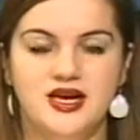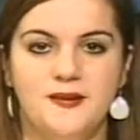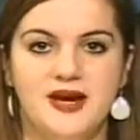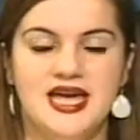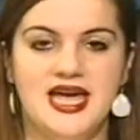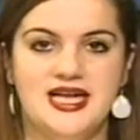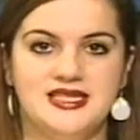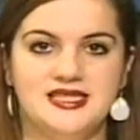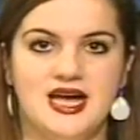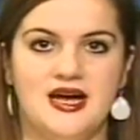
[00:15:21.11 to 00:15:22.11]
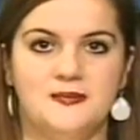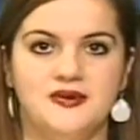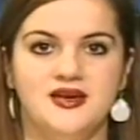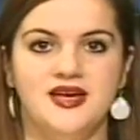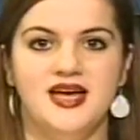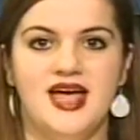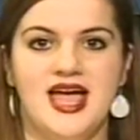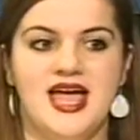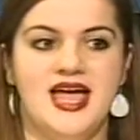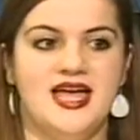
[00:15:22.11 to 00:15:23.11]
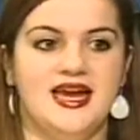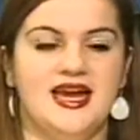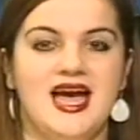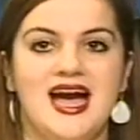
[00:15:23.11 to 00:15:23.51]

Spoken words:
my hands up and